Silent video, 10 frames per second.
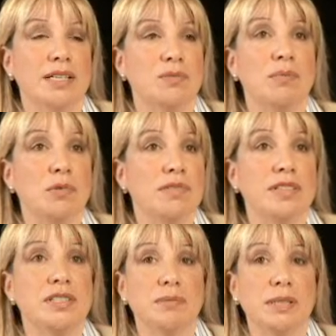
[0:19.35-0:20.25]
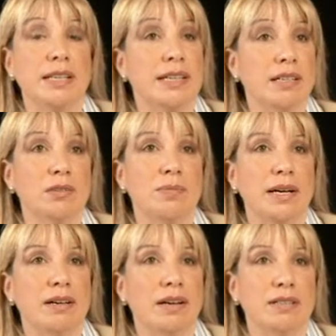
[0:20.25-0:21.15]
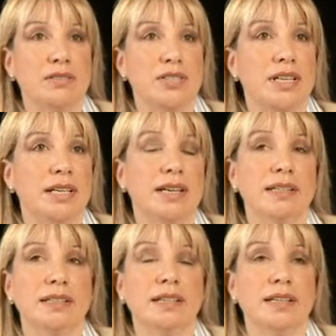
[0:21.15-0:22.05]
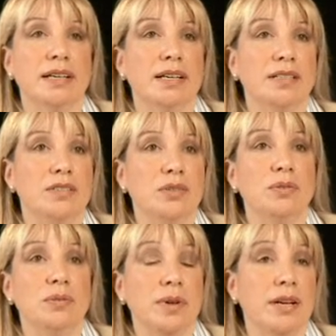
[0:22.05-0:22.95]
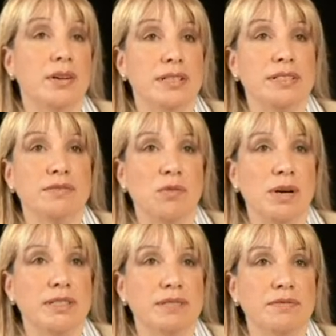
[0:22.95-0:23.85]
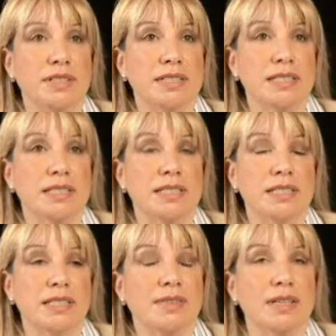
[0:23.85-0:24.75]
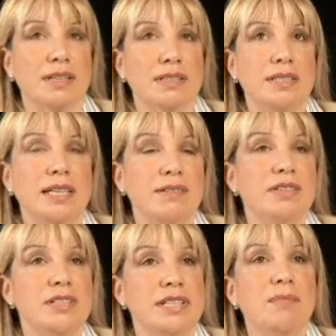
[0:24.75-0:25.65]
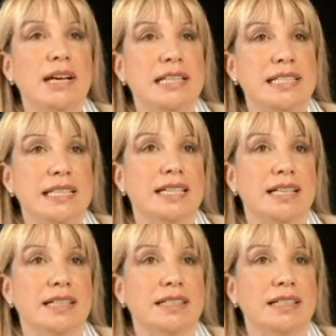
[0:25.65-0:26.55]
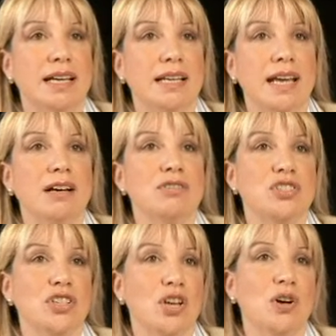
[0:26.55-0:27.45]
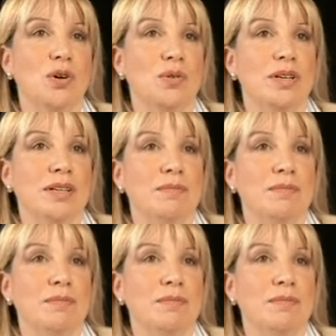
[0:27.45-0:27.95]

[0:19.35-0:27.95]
as we move into molecular biology and new areas of quantum physics. To give you some idea at how slow